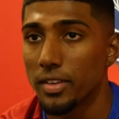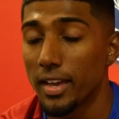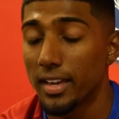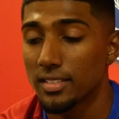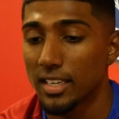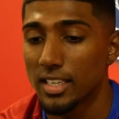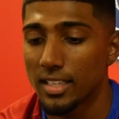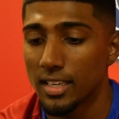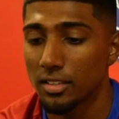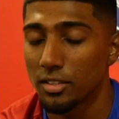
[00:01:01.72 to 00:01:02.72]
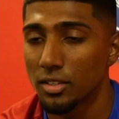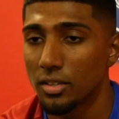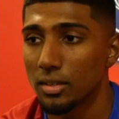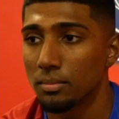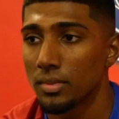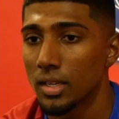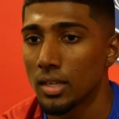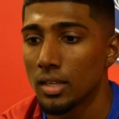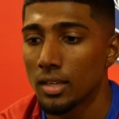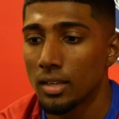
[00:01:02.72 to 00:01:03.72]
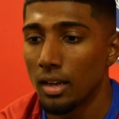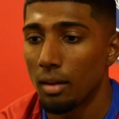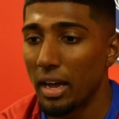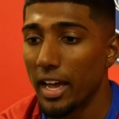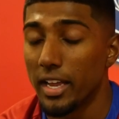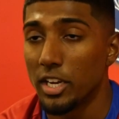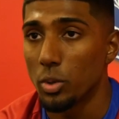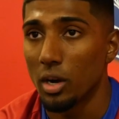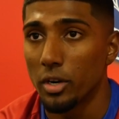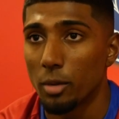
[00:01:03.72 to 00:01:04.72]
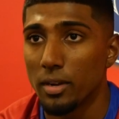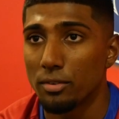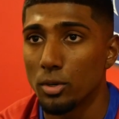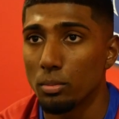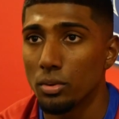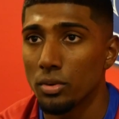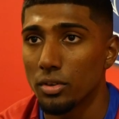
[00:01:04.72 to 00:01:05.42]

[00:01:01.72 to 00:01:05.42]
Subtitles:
Yeah, exactly that, you know. I'm at an age where I want to play football,